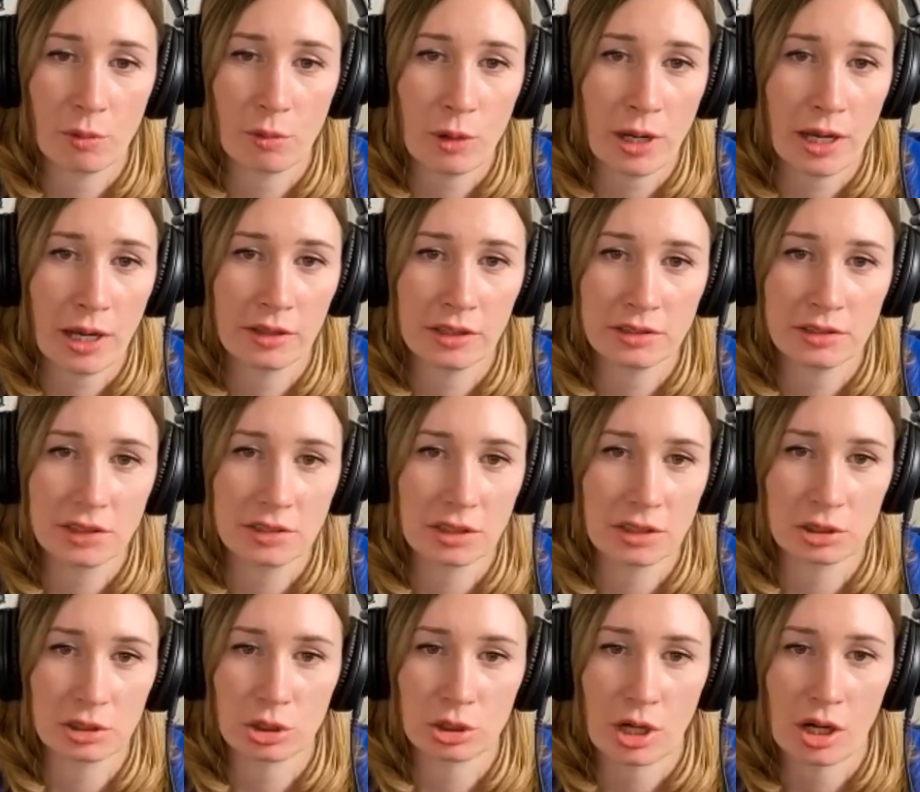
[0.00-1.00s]
wow, this is a
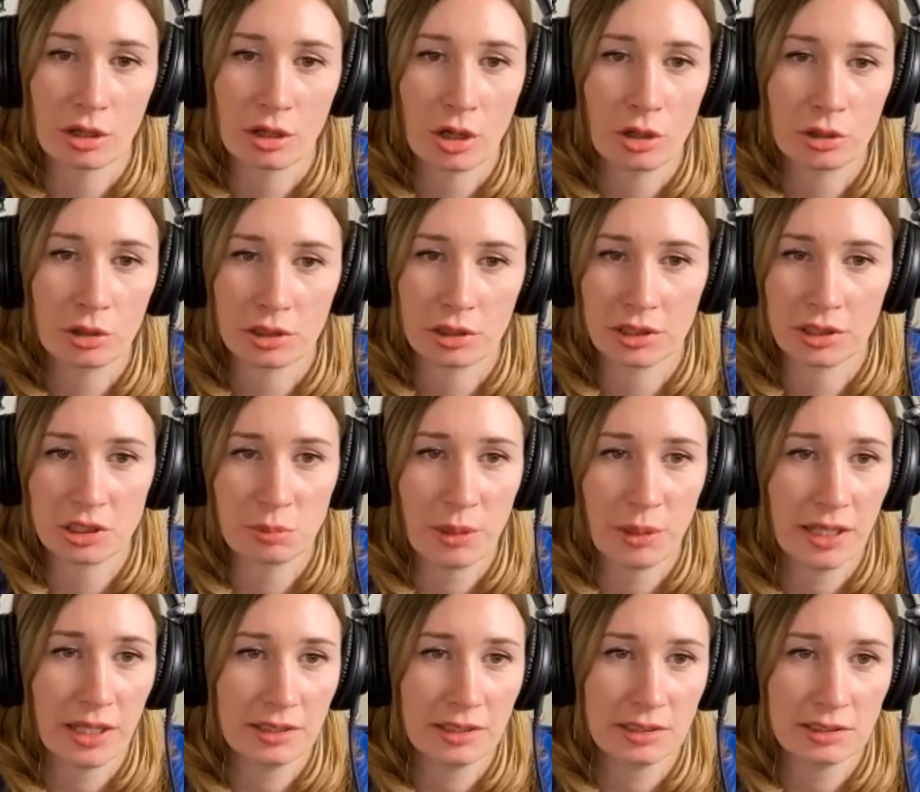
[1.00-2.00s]
strong odor in the
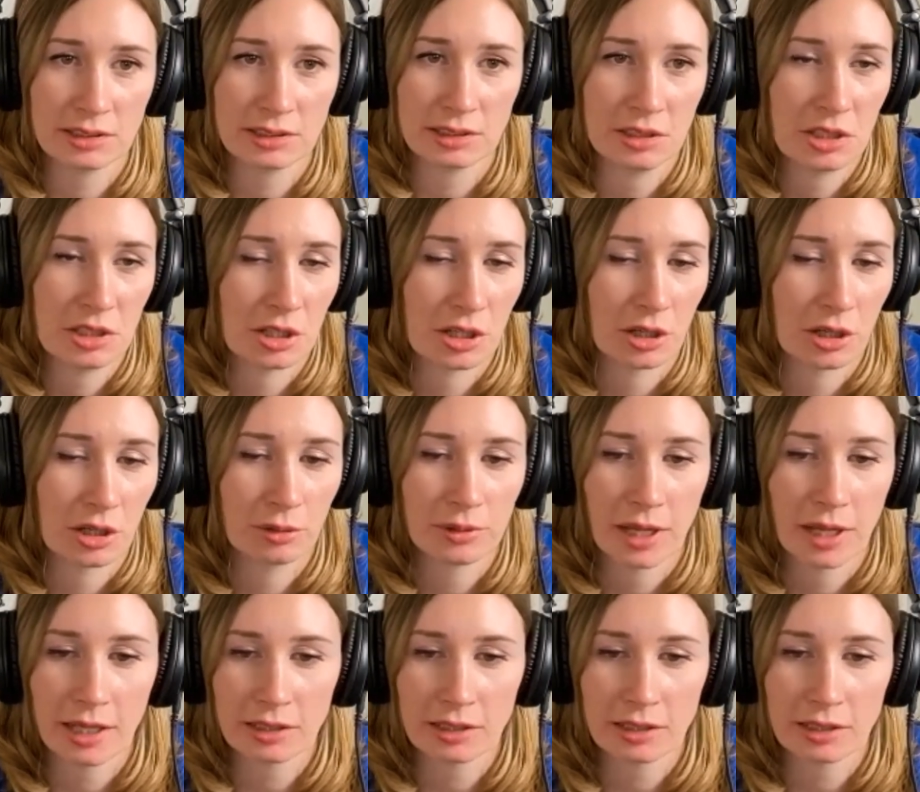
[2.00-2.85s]
space, you know,